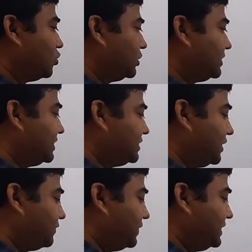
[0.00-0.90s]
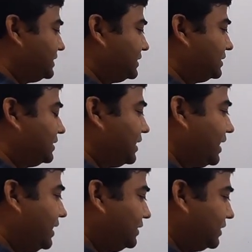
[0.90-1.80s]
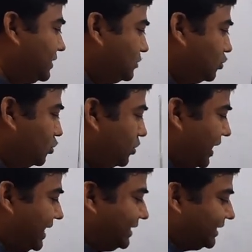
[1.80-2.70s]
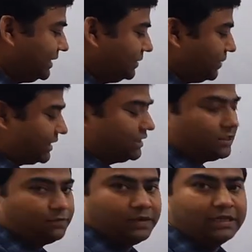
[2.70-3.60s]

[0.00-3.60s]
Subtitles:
Gaussian surface and there is no entering magnetic